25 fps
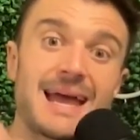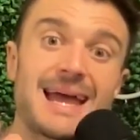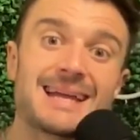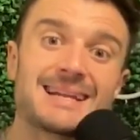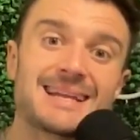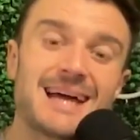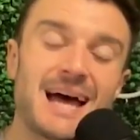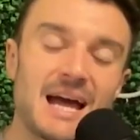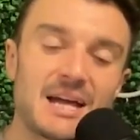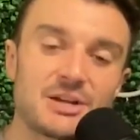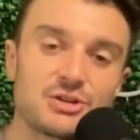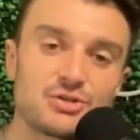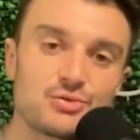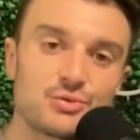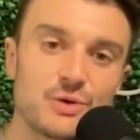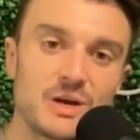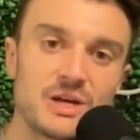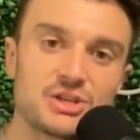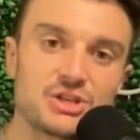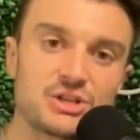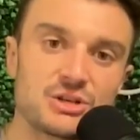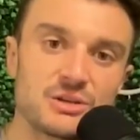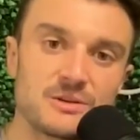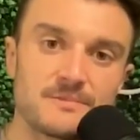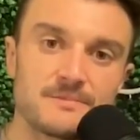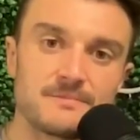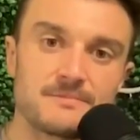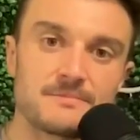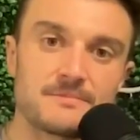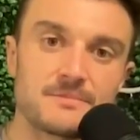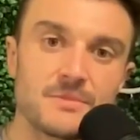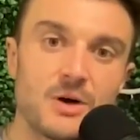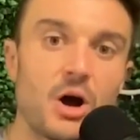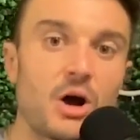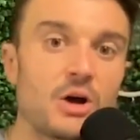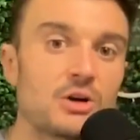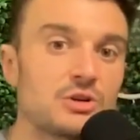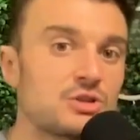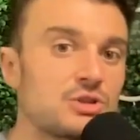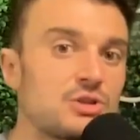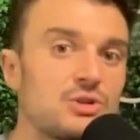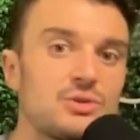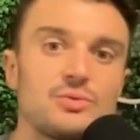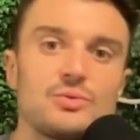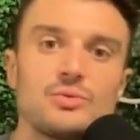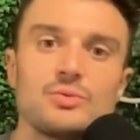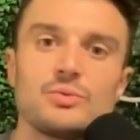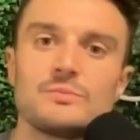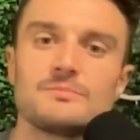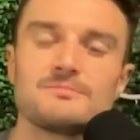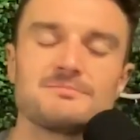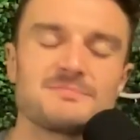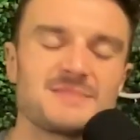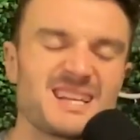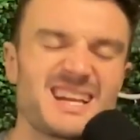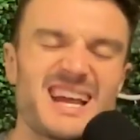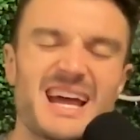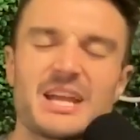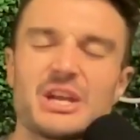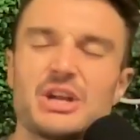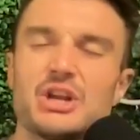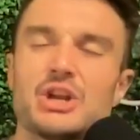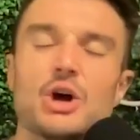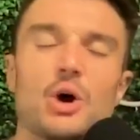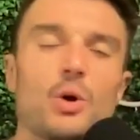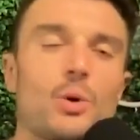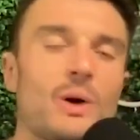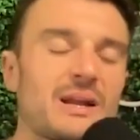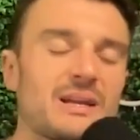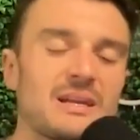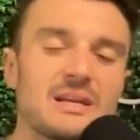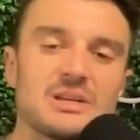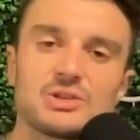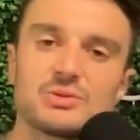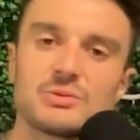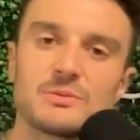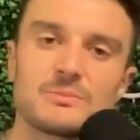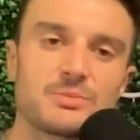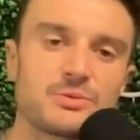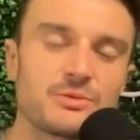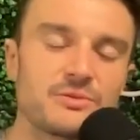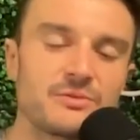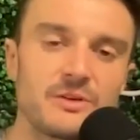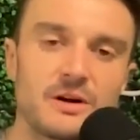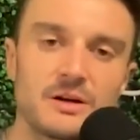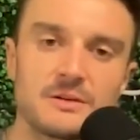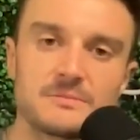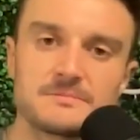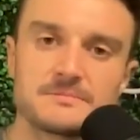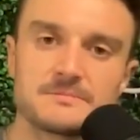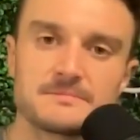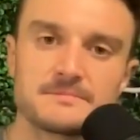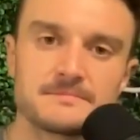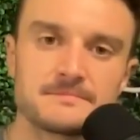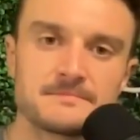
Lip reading: and hydration are 2 that I know I need to improve on.